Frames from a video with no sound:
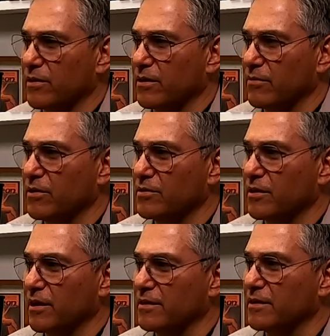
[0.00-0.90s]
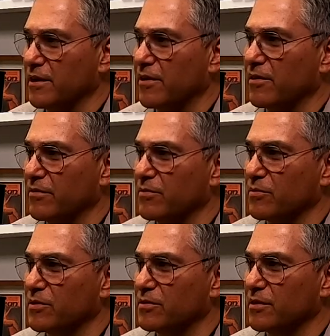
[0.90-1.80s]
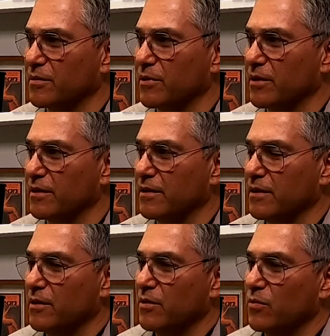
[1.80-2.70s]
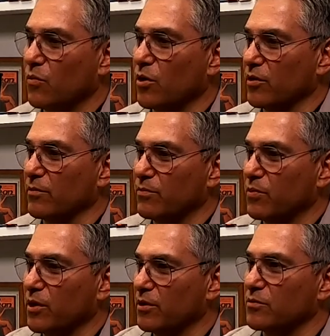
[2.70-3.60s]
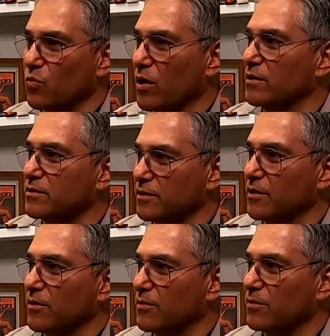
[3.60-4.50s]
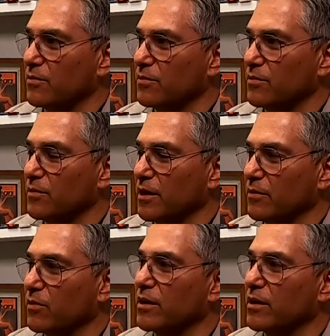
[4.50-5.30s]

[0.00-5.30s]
right? Or you're talking like the narrative is what you're talking about, like where the players want to go, like